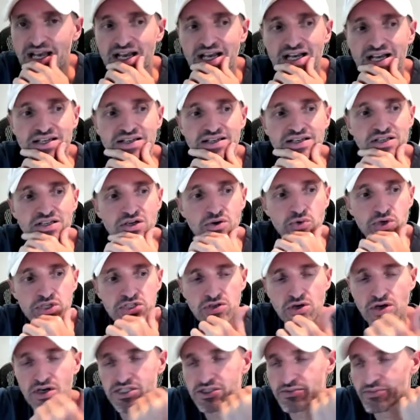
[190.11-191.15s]
And, you know, we
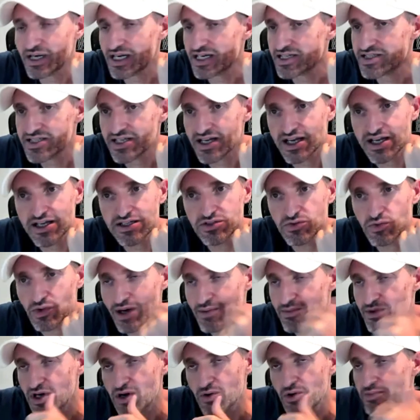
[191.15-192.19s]
talked about it today in the
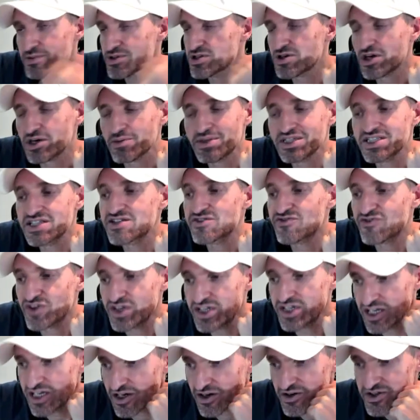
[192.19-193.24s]
webinar. We've been talking about this for
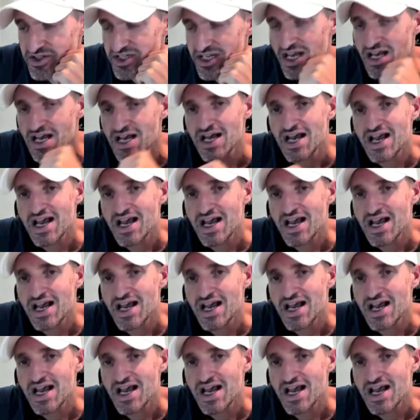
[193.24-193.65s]
years.